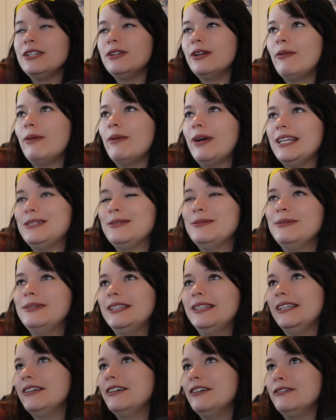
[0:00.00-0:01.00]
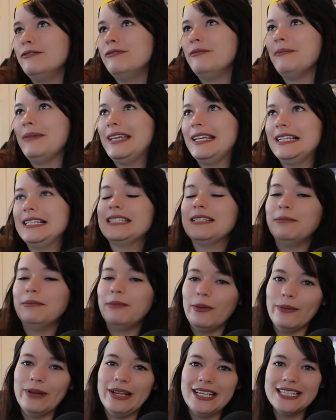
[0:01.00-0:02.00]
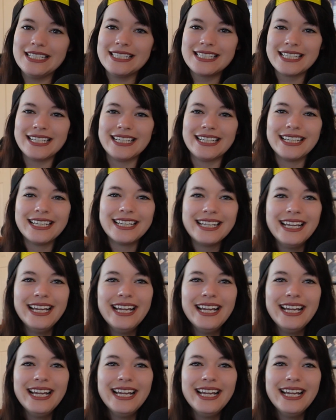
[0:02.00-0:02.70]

You know, I do love me some Hoyas.